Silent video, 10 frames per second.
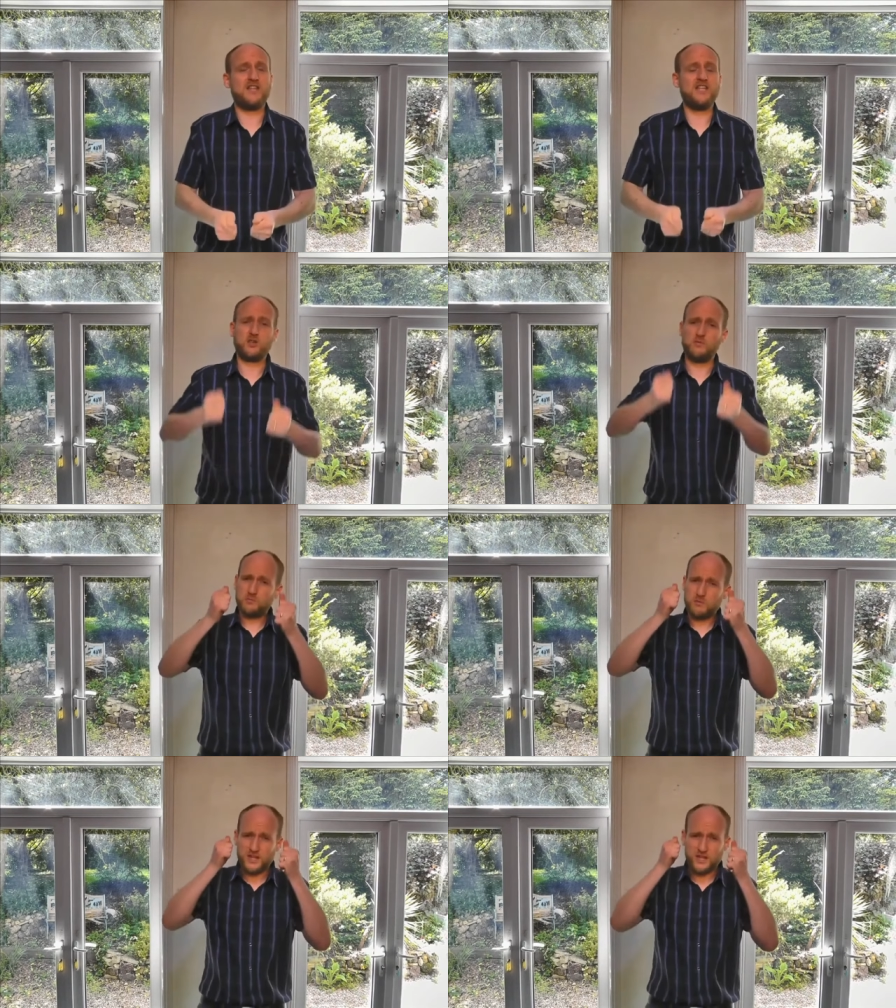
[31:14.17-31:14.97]
This
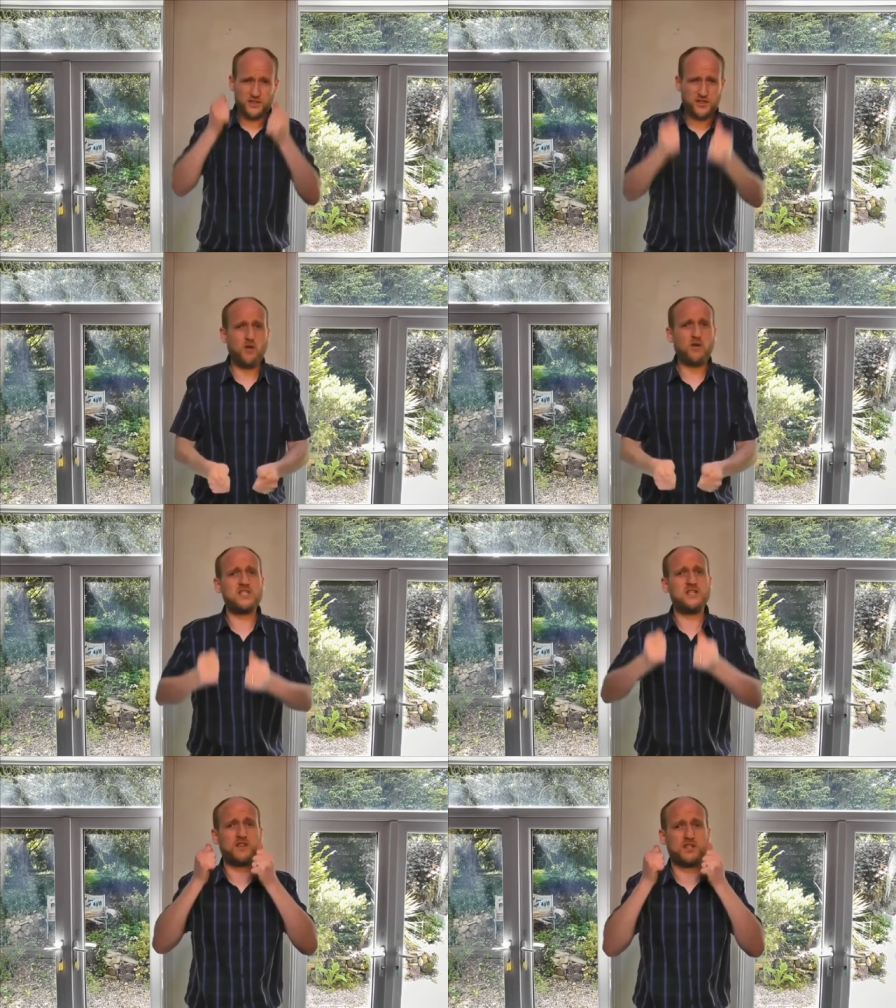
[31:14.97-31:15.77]
comes with the
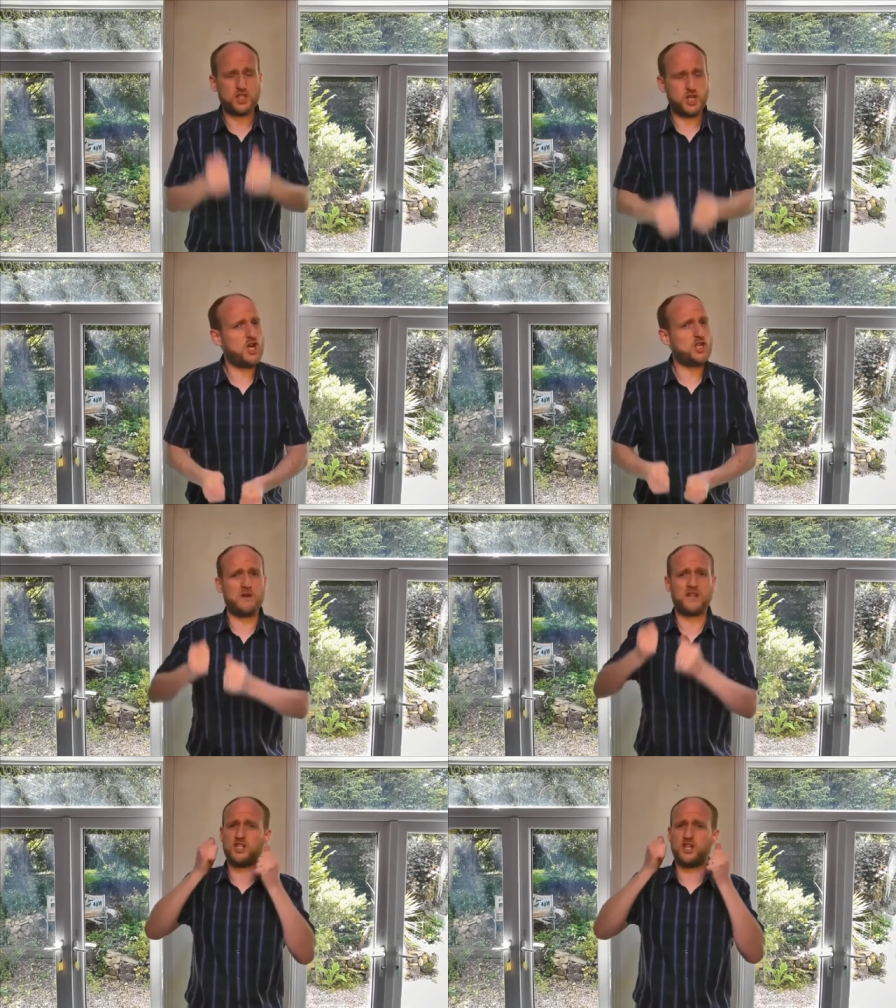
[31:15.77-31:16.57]
authority of the church,
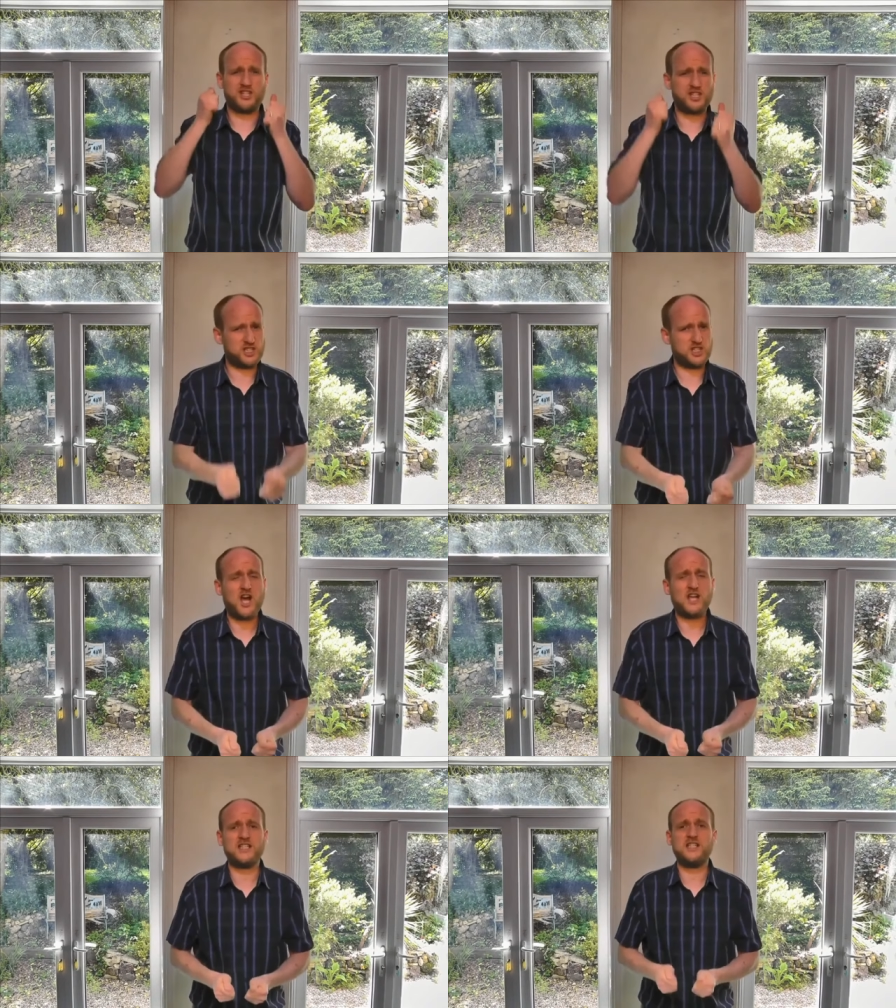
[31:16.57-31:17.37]
where the church
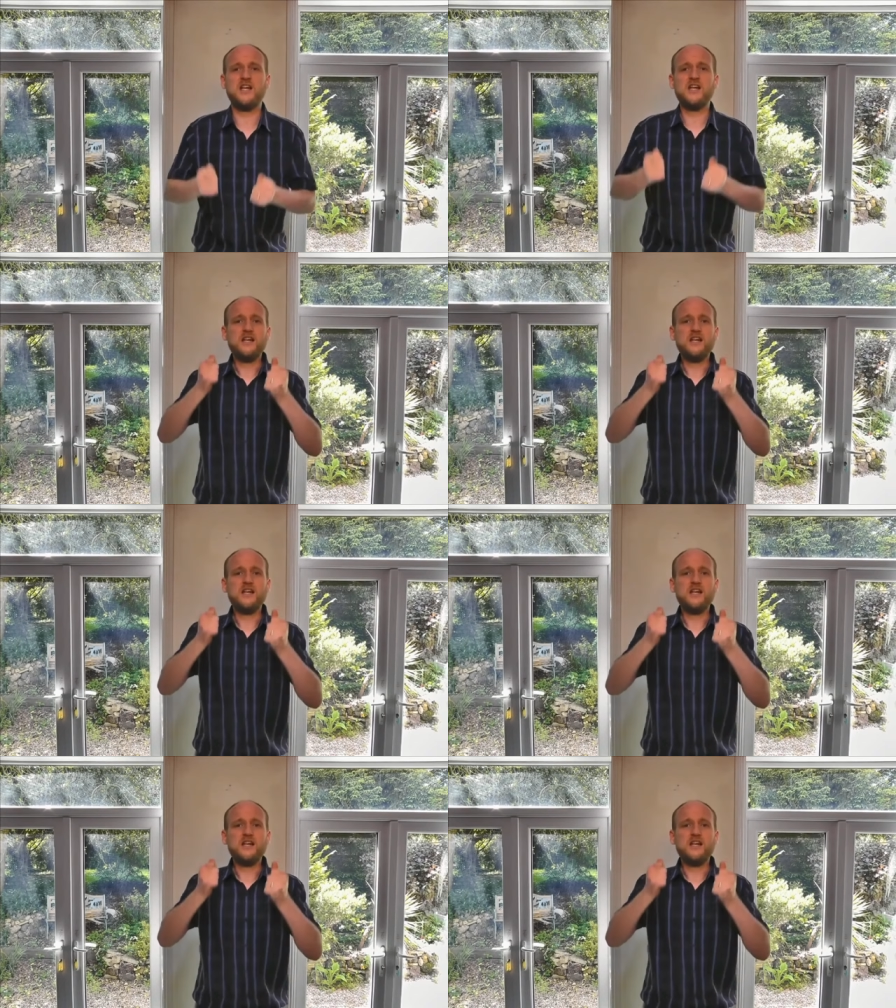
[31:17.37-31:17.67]
started.